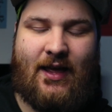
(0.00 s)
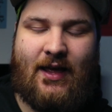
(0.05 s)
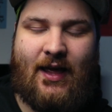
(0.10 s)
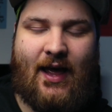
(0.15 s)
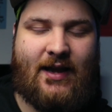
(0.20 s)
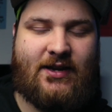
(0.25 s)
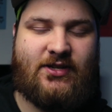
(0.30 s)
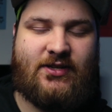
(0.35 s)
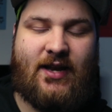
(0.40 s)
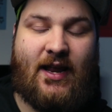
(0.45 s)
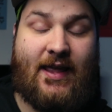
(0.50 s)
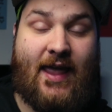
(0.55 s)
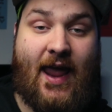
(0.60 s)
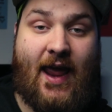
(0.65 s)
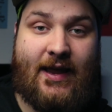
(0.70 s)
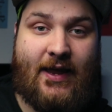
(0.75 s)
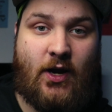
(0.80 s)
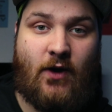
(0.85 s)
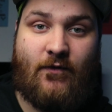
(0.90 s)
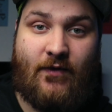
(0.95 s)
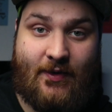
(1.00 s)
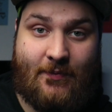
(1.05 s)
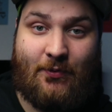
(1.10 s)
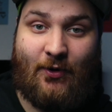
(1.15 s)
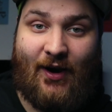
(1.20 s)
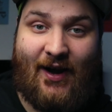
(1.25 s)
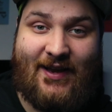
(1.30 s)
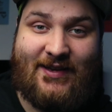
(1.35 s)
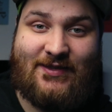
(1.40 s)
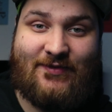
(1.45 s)
I can't get over the
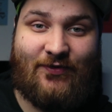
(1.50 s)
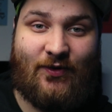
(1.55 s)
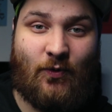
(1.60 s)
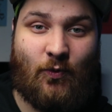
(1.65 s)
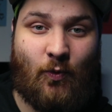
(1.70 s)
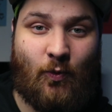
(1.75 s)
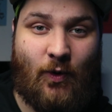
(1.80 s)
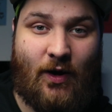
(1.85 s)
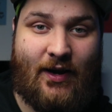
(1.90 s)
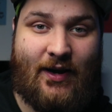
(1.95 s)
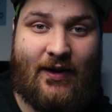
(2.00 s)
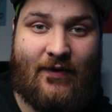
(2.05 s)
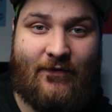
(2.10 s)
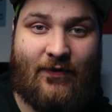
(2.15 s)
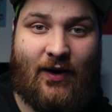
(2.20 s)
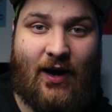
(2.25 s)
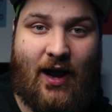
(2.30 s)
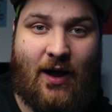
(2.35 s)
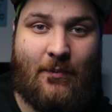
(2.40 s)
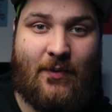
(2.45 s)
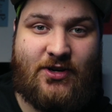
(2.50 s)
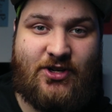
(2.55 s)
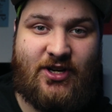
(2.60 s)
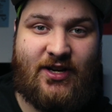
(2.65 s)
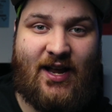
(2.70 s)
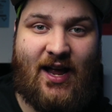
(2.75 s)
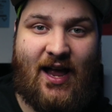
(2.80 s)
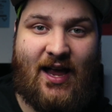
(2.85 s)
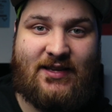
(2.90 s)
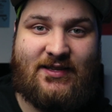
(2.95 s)
price for how much it
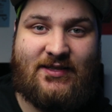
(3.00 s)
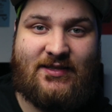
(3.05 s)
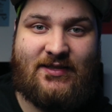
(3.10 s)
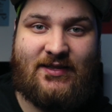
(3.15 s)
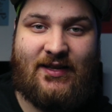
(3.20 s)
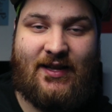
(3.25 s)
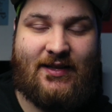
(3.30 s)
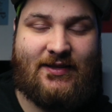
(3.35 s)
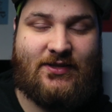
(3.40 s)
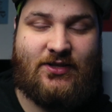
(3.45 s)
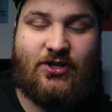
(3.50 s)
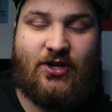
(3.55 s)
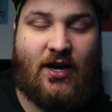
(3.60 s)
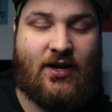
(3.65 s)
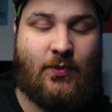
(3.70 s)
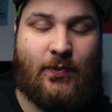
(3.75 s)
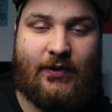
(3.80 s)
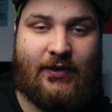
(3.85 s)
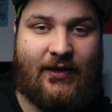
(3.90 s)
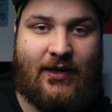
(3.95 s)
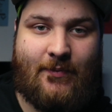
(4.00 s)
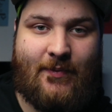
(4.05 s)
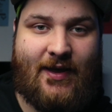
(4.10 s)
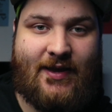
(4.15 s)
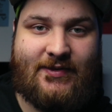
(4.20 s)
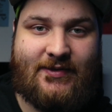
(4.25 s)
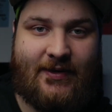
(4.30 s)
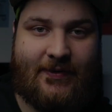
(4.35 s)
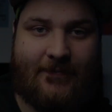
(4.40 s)
costs. It's genuinely amazing.